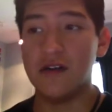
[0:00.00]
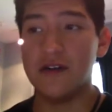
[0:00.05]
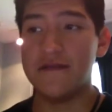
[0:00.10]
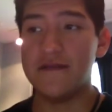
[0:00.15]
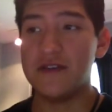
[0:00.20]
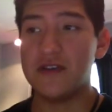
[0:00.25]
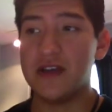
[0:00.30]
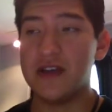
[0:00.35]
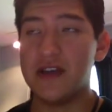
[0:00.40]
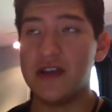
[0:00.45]
If
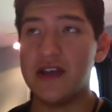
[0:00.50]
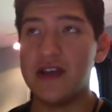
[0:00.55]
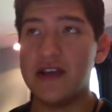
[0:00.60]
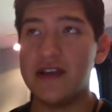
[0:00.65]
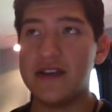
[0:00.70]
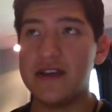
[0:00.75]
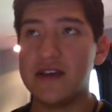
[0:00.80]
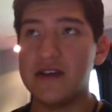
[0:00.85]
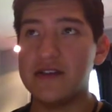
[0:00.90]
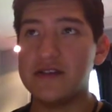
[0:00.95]
you get I
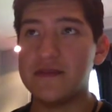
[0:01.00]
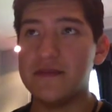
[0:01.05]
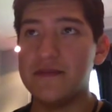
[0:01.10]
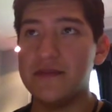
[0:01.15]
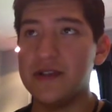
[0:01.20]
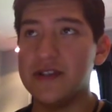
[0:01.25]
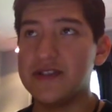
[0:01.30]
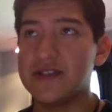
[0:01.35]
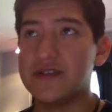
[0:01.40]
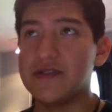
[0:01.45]
think it has a
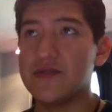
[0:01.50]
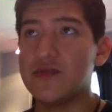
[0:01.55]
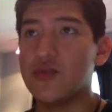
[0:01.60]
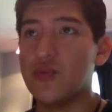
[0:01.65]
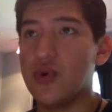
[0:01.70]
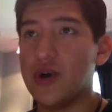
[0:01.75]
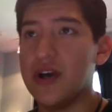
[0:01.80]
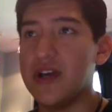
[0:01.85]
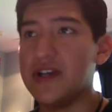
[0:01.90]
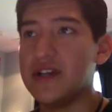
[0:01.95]
Blizzard
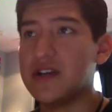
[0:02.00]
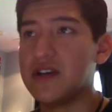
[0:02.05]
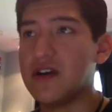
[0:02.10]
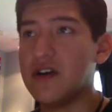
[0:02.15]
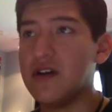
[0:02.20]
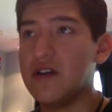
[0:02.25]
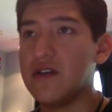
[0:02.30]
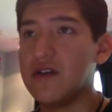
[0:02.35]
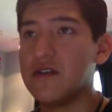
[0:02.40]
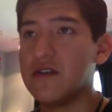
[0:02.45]
white
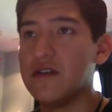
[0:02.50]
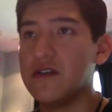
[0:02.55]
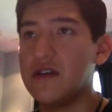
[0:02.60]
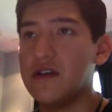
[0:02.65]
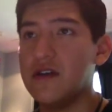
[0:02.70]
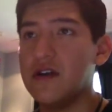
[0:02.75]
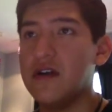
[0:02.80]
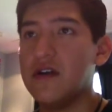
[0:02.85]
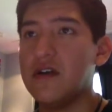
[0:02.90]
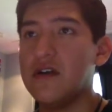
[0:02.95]
color,
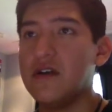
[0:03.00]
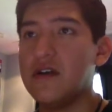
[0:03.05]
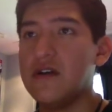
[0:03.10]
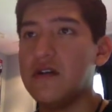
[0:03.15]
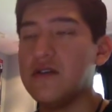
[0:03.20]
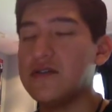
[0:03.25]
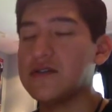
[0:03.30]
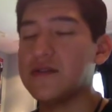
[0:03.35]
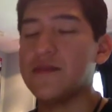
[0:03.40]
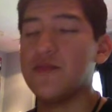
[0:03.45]

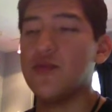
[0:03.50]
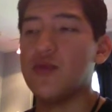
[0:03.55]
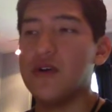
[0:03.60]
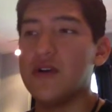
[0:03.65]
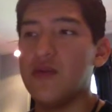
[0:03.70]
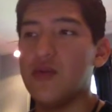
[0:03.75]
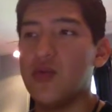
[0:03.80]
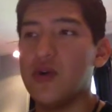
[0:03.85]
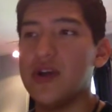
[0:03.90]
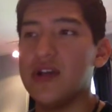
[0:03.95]
or some
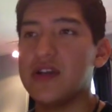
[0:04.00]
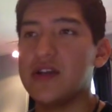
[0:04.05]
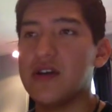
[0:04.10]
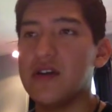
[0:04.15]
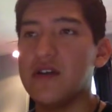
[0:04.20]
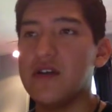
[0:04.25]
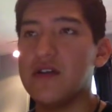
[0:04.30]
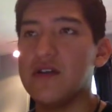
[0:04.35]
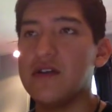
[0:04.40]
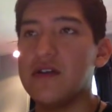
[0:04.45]
white
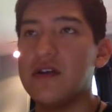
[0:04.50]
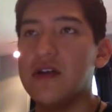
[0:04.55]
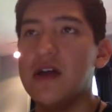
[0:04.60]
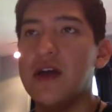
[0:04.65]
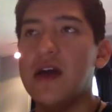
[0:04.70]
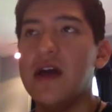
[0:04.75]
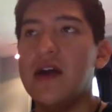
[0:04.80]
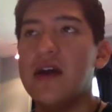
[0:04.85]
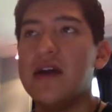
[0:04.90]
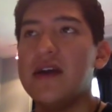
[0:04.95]
color,
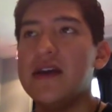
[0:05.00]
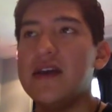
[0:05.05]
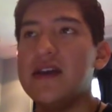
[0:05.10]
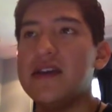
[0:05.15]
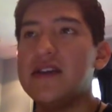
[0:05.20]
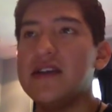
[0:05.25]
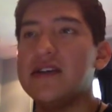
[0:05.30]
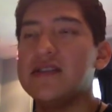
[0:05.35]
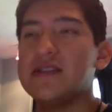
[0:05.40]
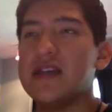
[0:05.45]

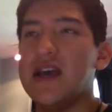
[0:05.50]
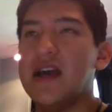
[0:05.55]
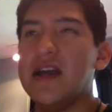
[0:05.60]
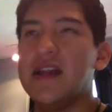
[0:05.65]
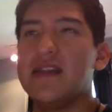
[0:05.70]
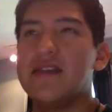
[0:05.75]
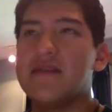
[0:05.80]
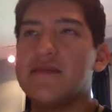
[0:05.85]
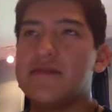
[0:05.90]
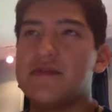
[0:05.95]
it does add,
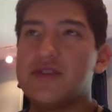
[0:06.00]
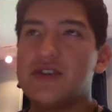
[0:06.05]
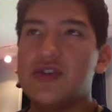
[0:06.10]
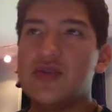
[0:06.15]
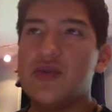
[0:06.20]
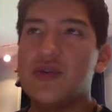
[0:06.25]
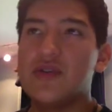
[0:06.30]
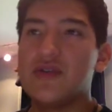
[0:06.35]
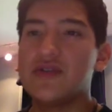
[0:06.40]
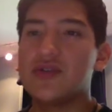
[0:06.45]
I think,
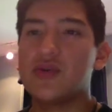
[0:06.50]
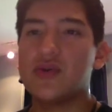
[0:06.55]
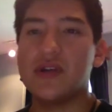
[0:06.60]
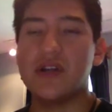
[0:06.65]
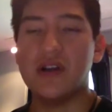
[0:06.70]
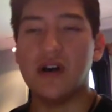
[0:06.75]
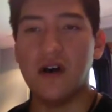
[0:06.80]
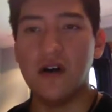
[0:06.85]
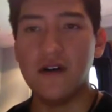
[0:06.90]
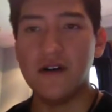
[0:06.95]

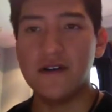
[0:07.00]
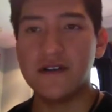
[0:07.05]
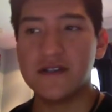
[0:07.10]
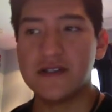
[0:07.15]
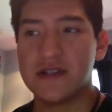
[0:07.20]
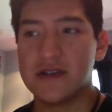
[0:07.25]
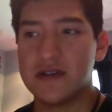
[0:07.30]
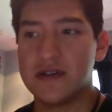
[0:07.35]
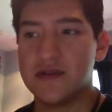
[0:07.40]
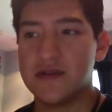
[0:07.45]

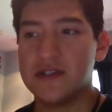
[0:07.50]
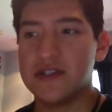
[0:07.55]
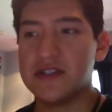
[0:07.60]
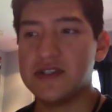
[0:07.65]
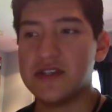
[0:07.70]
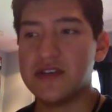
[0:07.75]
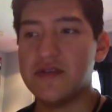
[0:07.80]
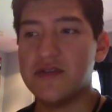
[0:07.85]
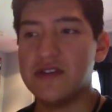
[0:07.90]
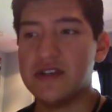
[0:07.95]
$220, which is
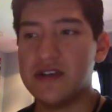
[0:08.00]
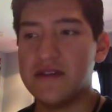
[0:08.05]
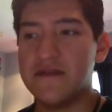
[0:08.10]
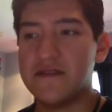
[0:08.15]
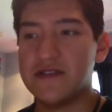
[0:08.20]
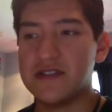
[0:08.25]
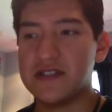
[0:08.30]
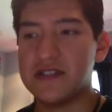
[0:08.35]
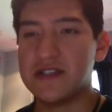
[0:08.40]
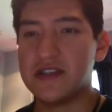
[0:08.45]
the only
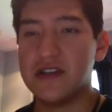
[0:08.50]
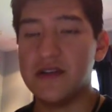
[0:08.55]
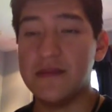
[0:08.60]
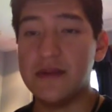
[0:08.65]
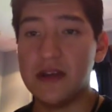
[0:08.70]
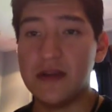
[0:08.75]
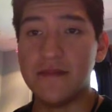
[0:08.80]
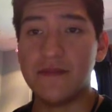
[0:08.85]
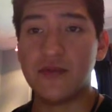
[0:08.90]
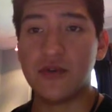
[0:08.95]
difference is going to
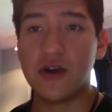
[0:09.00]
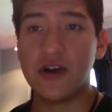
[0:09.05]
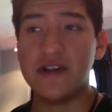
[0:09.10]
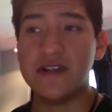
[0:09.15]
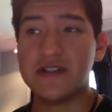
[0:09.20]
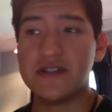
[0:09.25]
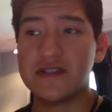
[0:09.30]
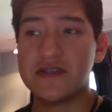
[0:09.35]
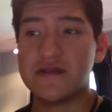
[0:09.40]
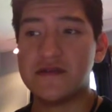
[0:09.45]
be in
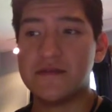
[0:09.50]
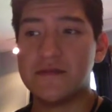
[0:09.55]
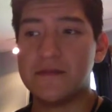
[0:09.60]
price.